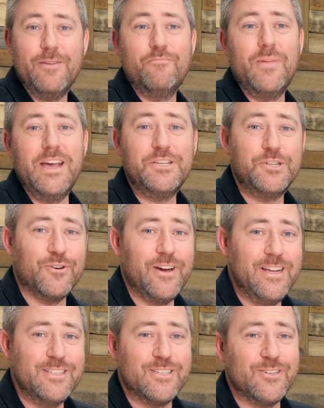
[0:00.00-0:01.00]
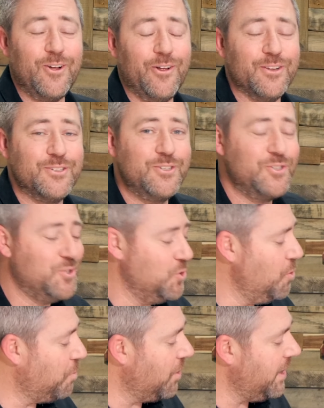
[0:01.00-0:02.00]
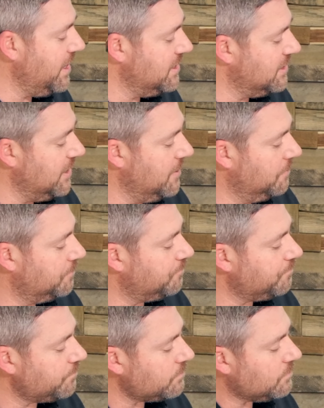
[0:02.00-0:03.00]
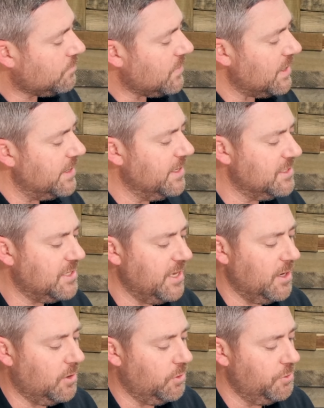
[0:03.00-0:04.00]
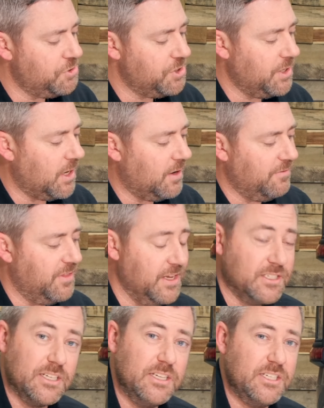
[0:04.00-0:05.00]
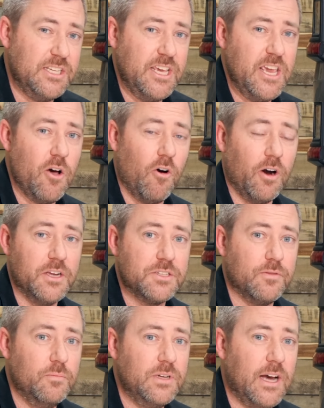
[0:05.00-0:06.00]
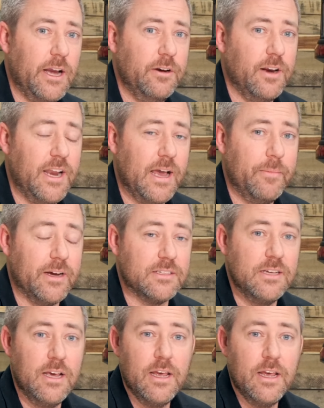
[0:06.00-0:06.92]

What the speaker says: makes your install super easy is the inclusion of this T-harness from Diode Dynamics.